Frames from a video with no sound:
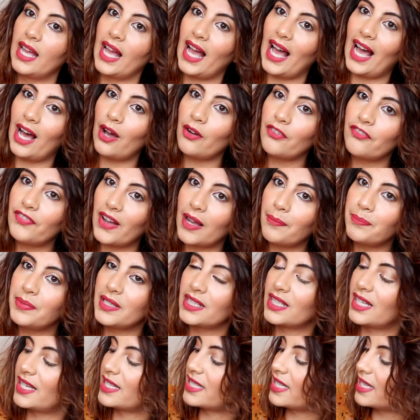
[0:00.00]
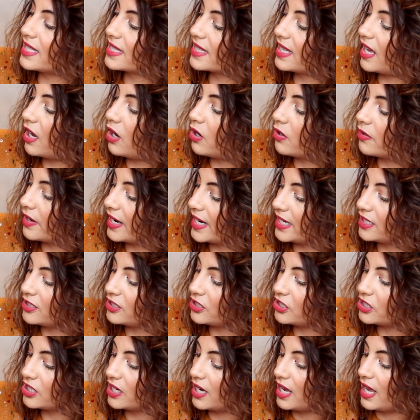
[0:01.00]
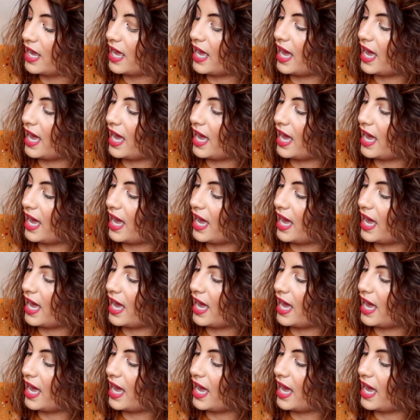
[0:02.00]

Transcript: How fabulous is that orange?